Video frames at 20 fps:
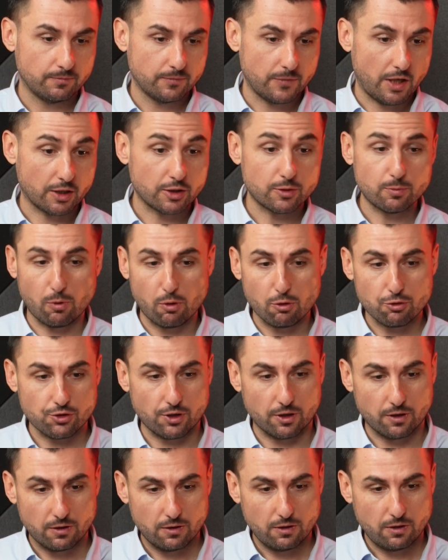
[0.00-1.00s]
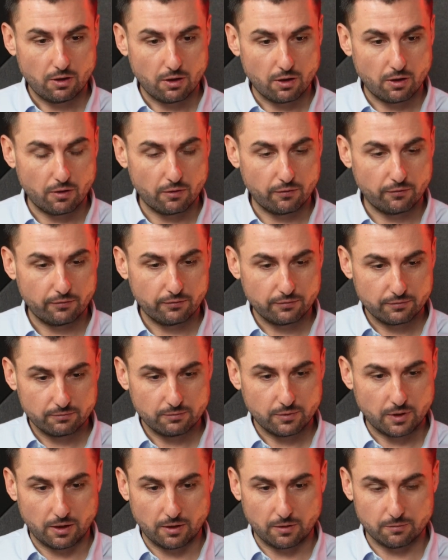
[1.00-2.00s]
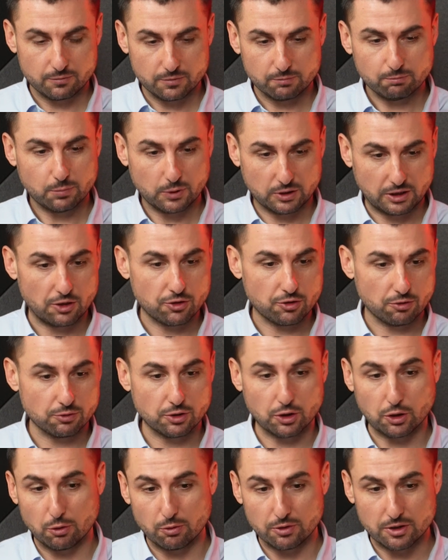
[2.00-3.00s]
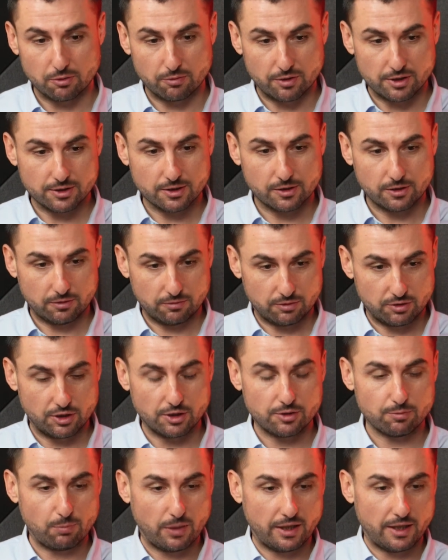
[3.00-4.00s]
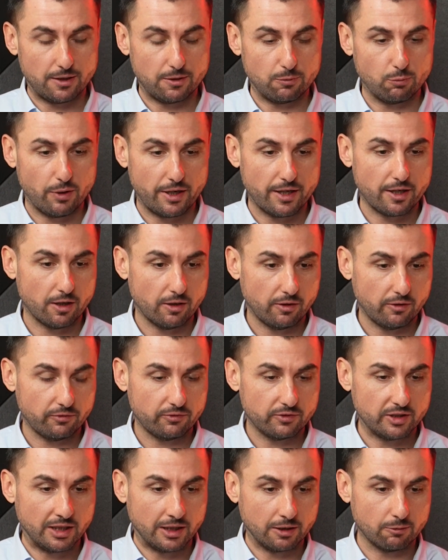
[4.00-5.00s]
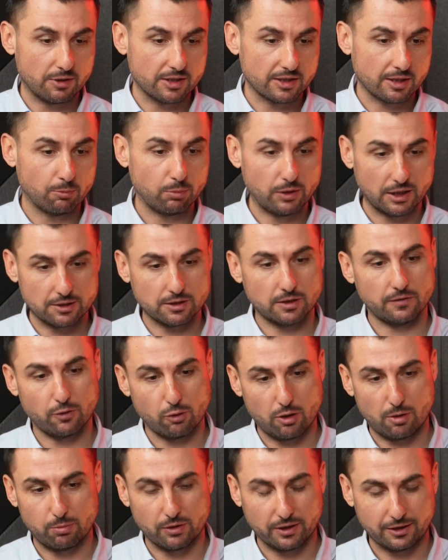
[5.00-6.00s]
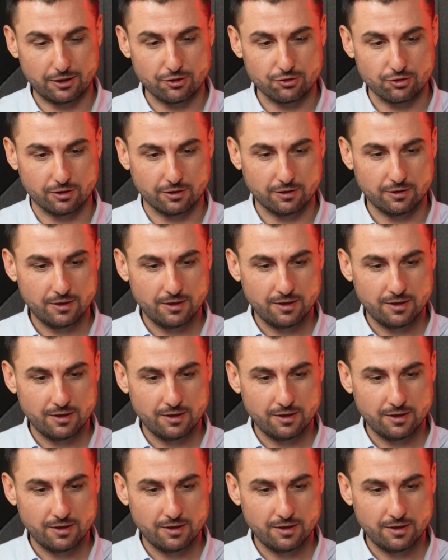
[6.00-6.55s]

exposure of potential security risks just by way of the increased complexity of your application.